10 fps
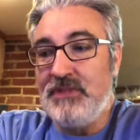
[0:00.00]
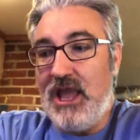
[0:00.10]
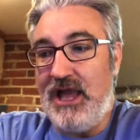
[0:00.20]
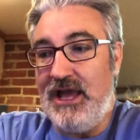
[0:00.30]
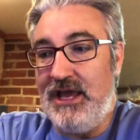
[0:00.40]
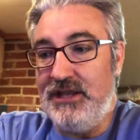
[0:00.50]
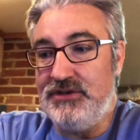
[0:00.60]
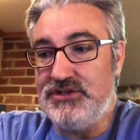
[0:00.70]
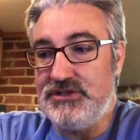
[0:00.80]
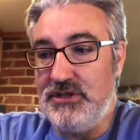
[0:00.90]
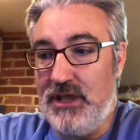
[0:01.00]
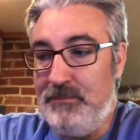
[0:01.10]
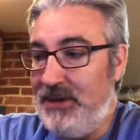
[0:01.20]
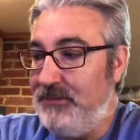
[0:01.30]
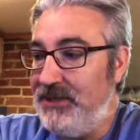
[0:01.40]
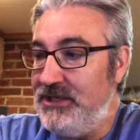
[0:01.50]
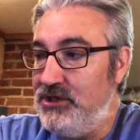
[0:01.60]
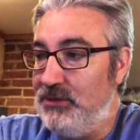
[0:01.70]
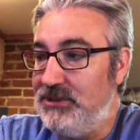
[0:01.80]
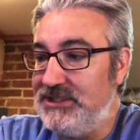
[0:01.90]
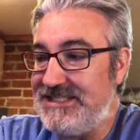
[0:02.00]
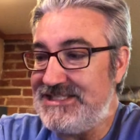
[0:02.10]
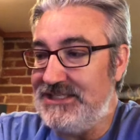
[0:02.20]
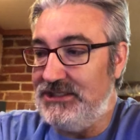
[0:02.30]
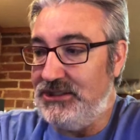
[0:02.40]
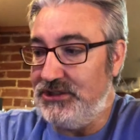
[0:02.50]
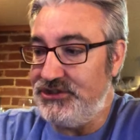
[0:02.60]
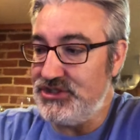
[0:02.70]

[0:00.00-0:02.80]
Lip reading: And by being double distilled,